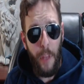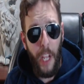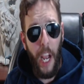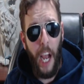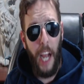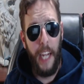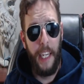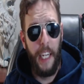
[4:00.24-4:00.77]

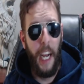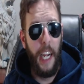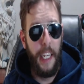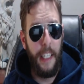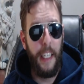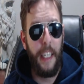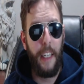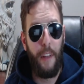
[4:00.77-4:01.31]
I, I
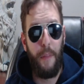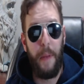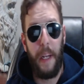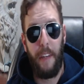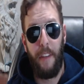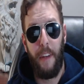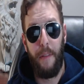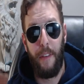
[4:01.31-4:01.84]
did expect
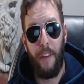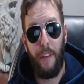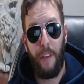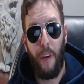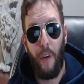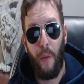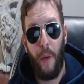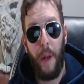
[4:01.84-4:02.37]
San
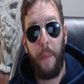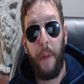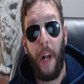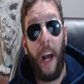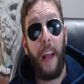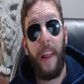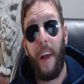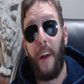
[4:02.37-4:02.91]
Francisco to win, but
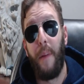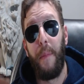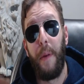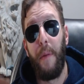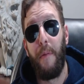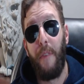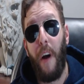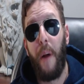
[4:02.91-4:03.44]
I thought it'd be
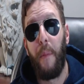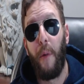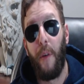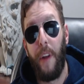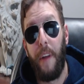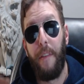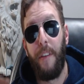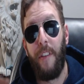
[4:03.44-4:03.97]
far more
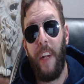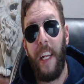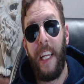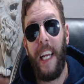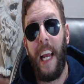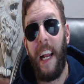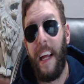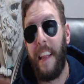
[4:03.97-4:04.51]

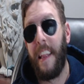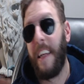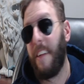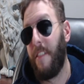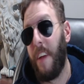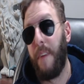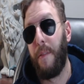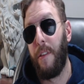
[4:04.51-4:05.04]
devastating, and I think
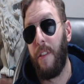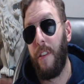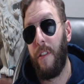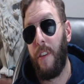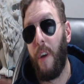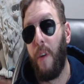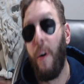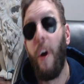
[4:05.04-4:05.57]
San
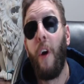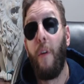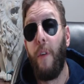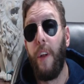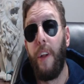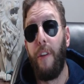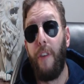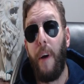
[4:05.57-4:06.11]
Francisco
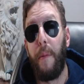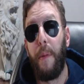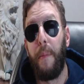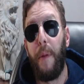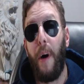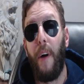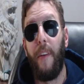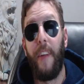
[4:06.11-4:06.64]
really dropped the
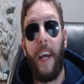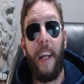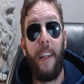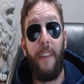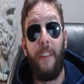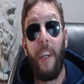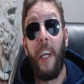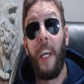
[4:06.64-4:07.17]
ball.
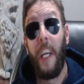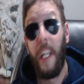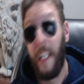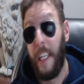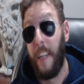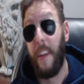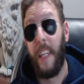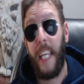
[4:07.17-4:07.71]
Dallas
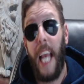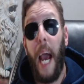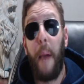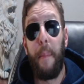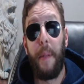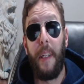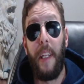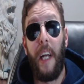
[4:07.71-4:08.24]
nearly
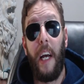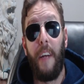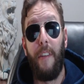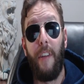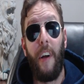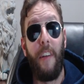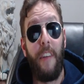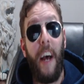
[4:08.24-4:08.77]
capitalized
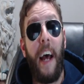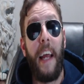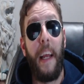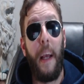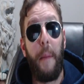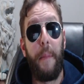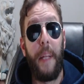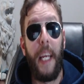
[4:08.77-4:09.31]
on tying
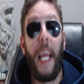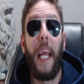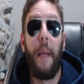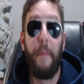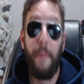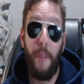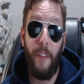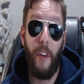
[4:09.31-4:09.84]
up the game,
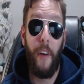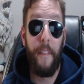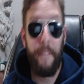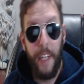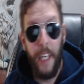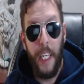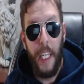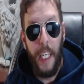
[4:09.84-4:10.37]
so
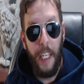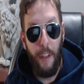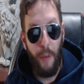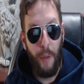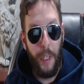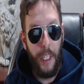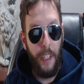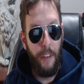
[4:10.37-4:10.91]
is
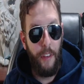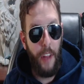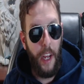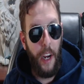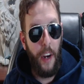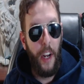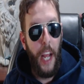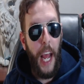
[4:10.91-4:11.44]
what it is
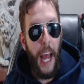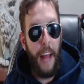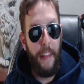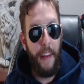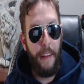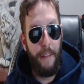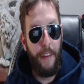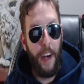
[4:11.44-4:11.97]
there. And
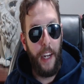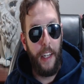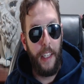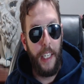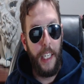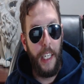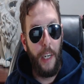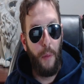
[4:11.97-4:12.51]
then
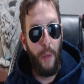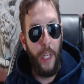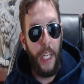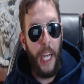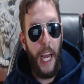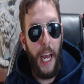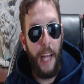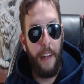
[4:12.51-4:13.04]
finally we
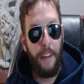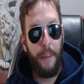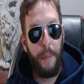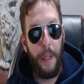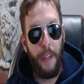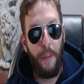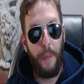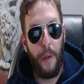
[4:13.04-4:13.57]
had
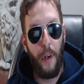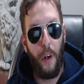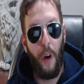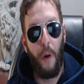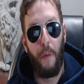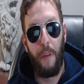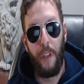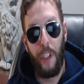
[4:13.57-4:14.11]
Pittsburgh
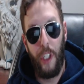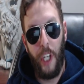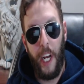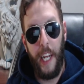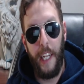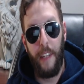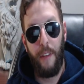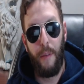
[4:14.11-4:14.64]
over the
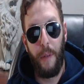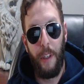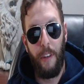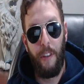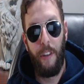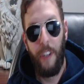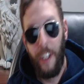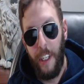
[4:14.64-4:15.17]
Giants,
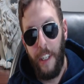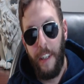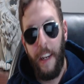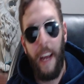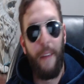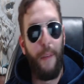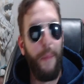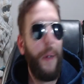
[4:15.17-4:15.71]
which
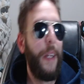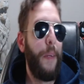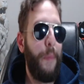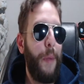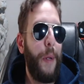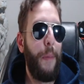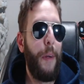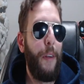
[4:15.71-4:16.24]
everybody
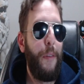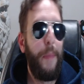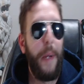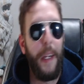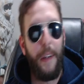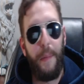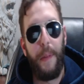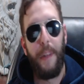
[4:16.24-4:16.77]
pretty much
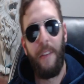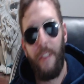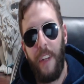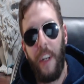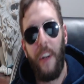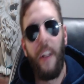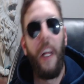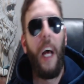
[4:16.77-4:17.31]
picked. But
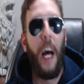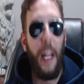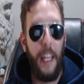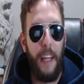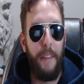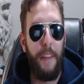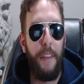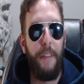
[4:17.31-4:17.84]
still,
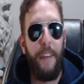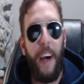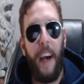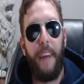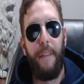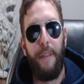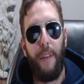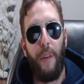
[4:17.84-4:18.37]
eleven to
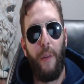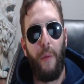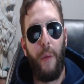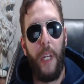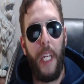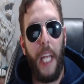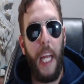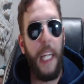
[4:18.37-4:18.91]
five for
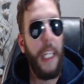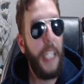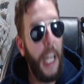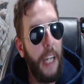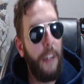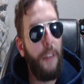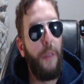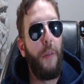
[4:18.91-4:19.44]
week eight.
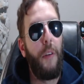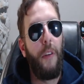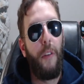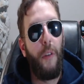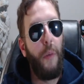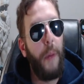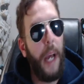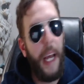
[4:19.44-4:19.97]
Not doing
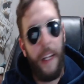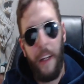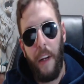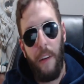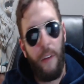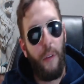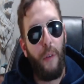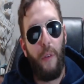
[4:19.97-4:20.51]
too bad.
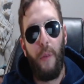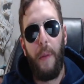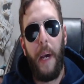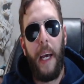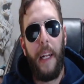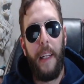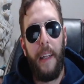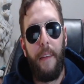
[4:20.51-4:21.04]
Not doing too
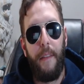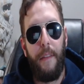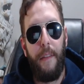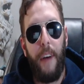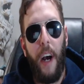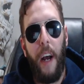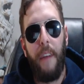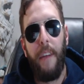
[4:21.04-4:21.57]
bad. eleven
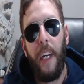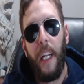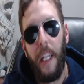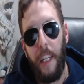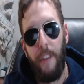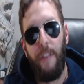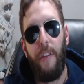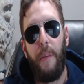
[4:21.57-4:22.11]
five.
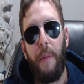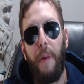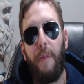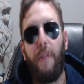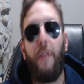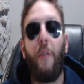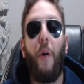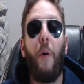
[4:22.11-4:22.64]
Let's jump over
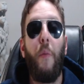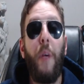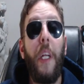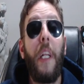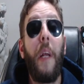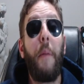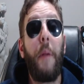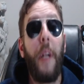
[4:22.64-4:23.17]
to our week
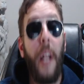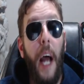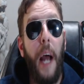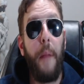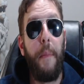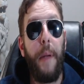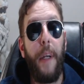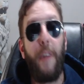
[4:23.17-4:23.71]
number
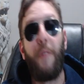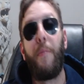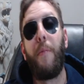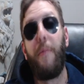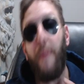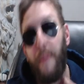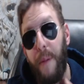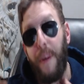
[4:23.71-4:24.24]
nine picks
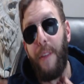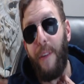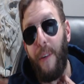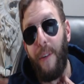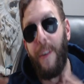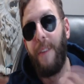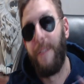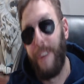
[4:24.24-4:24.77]
before my
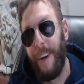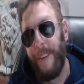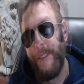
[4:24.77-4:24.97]
throat gives out.